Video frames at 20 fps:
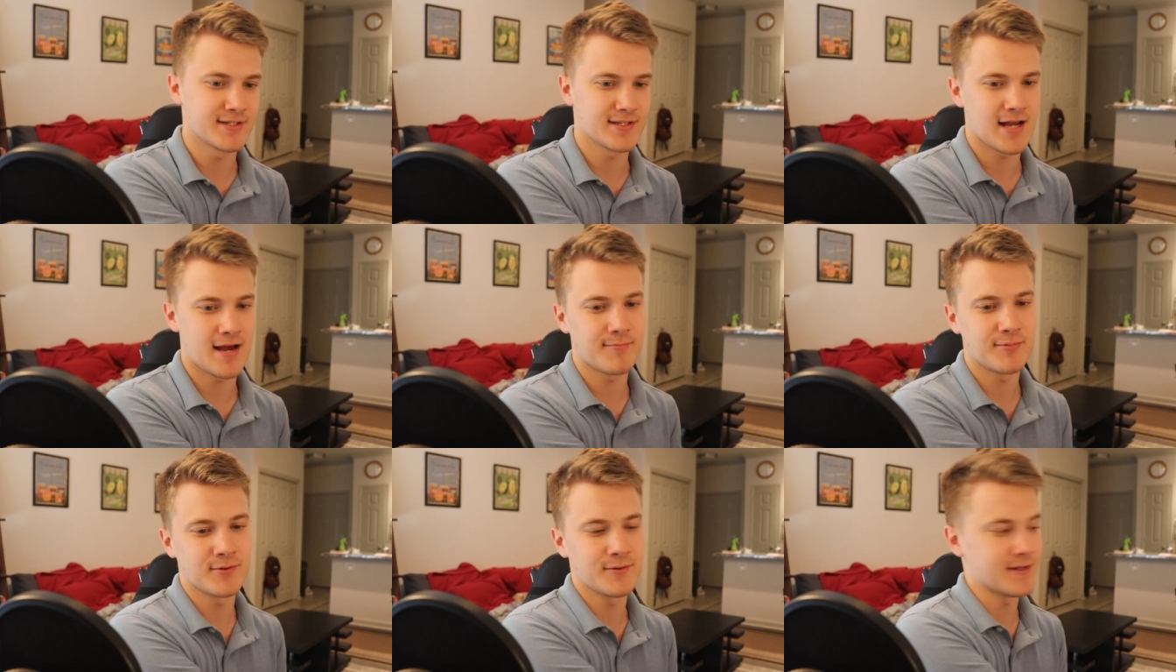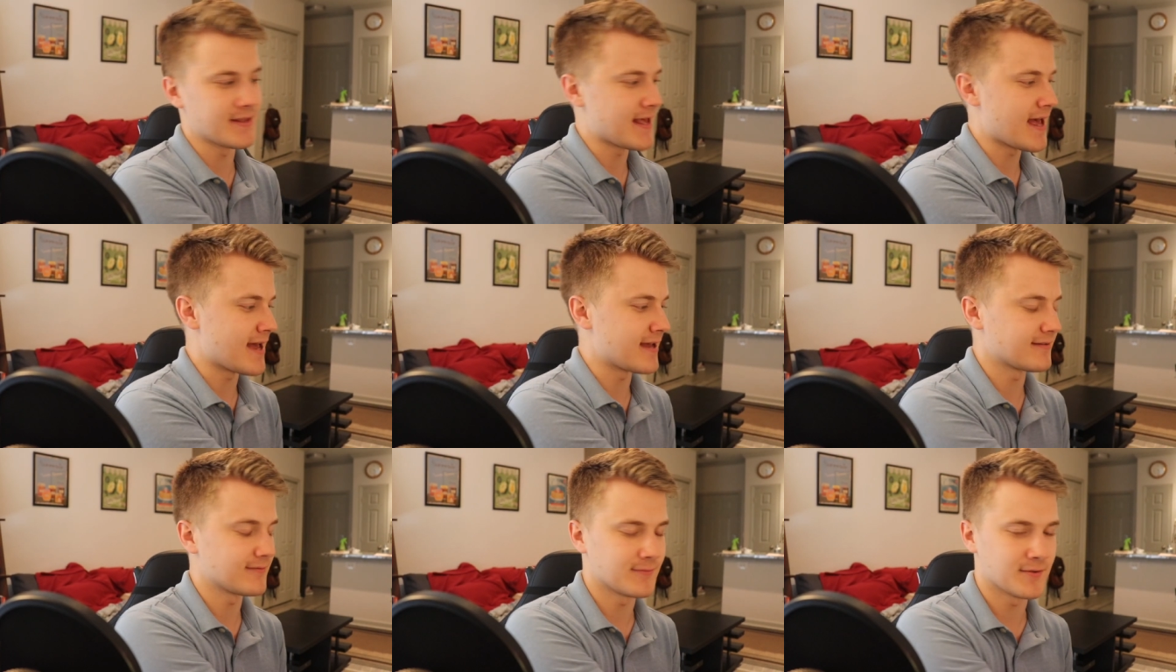stop doing
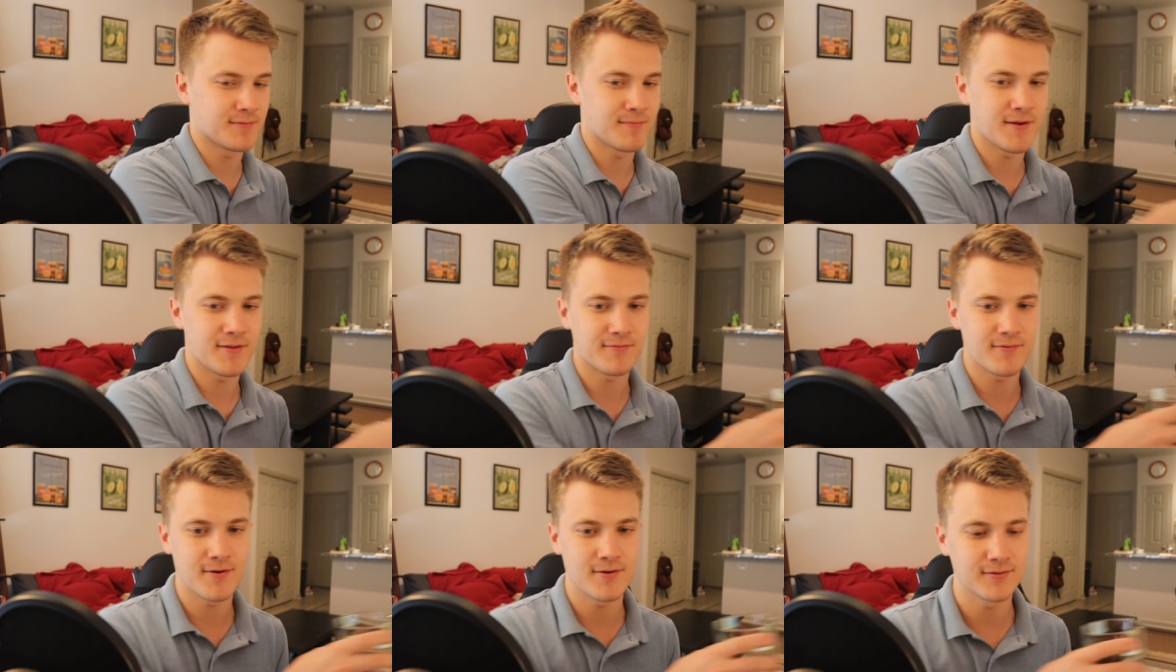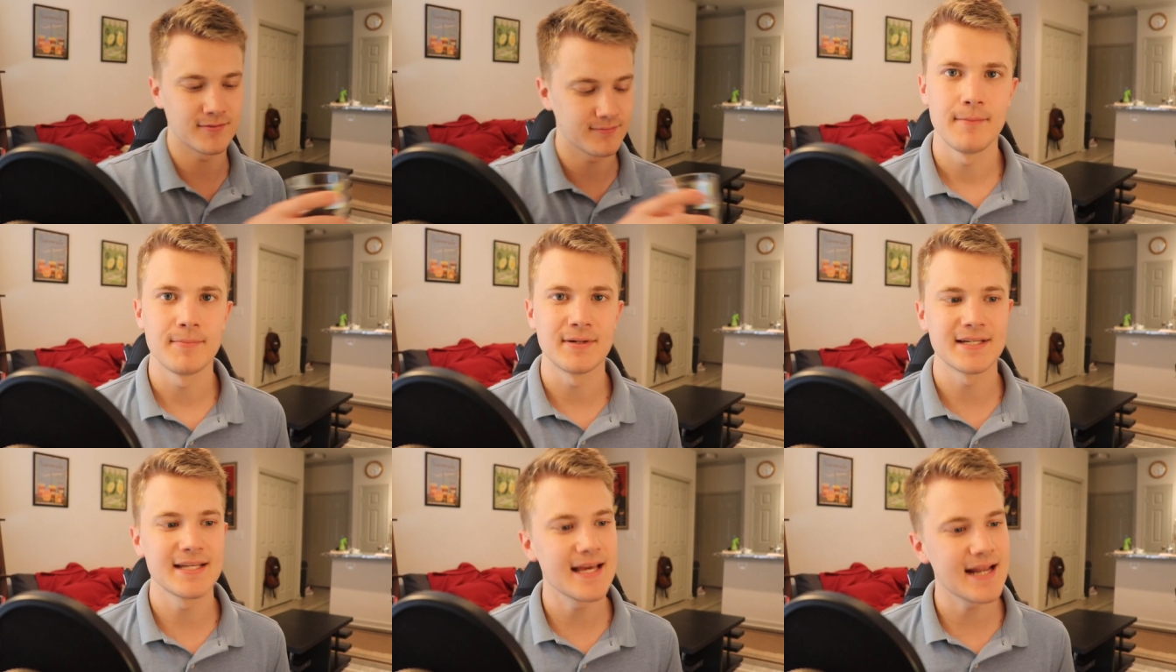that with my throat.
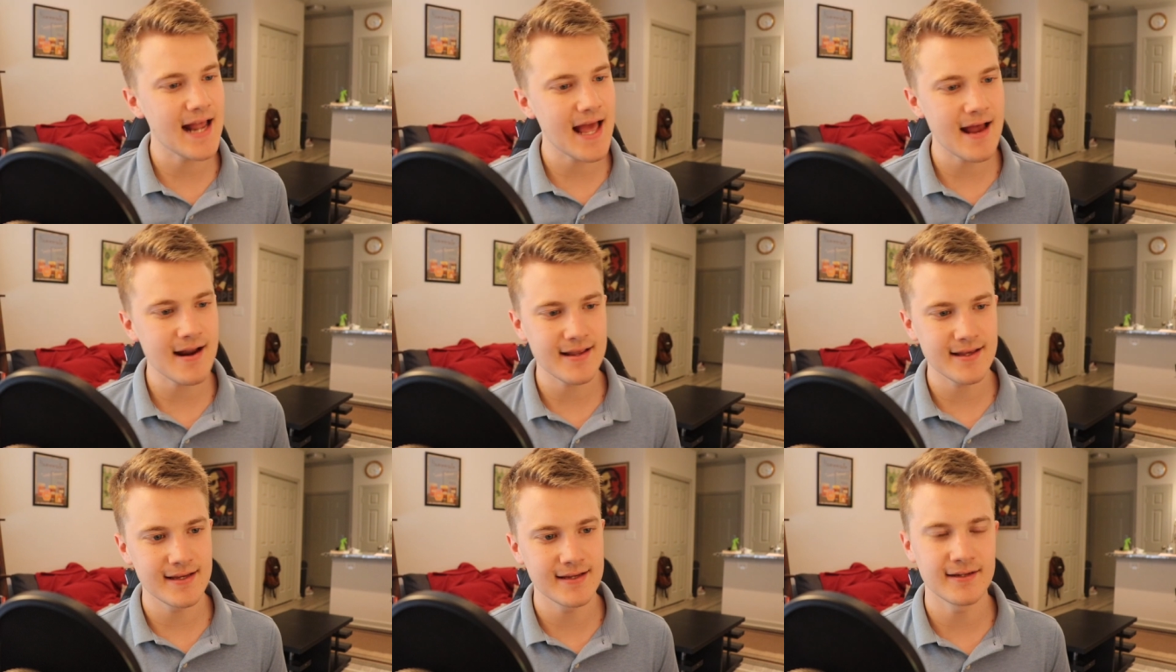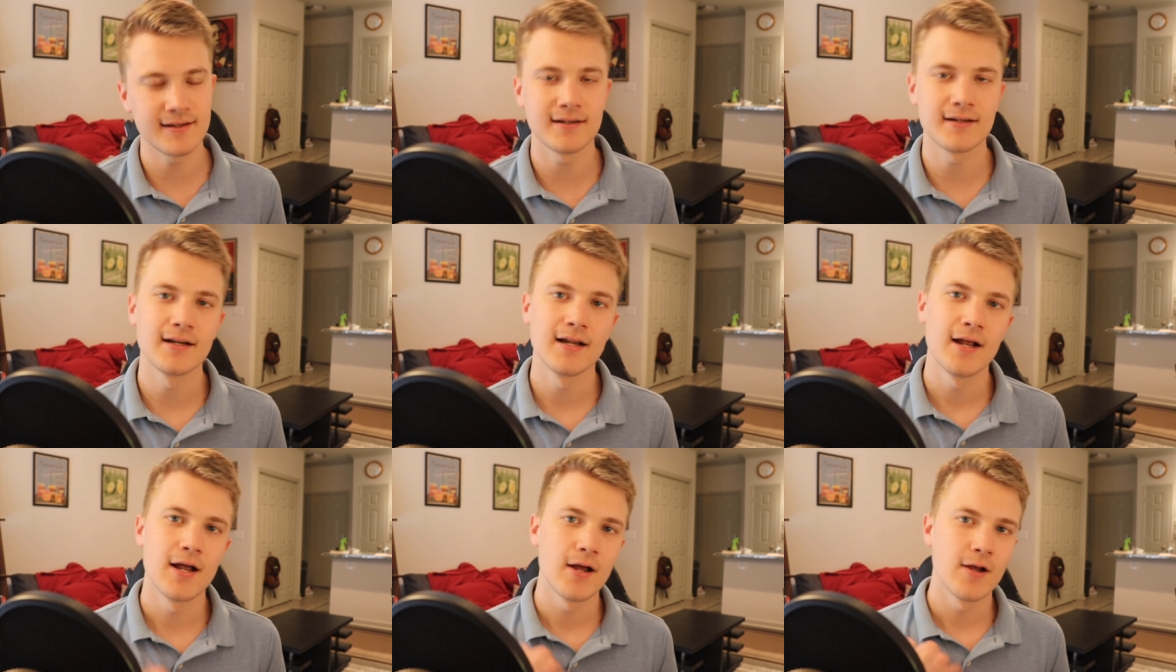But get out of
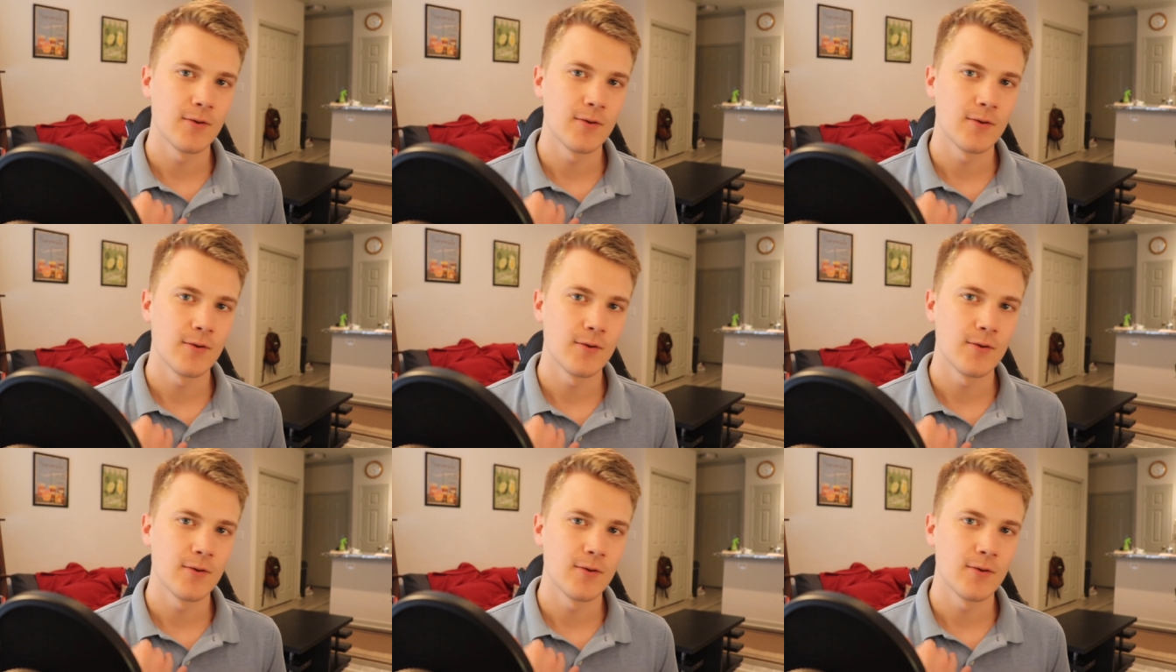here.